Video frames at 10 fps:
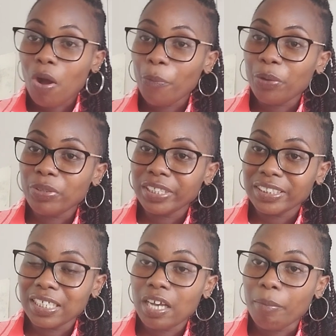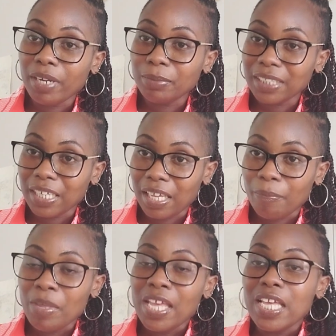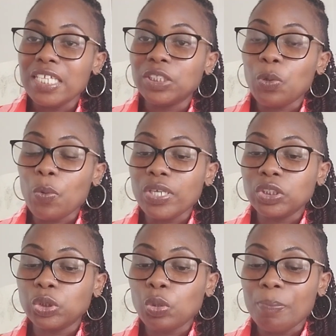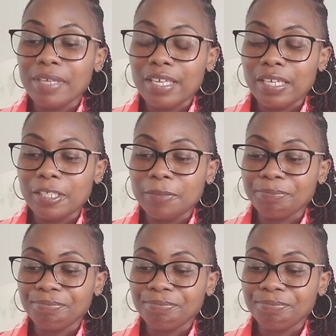what we're going to see coming up today is going to be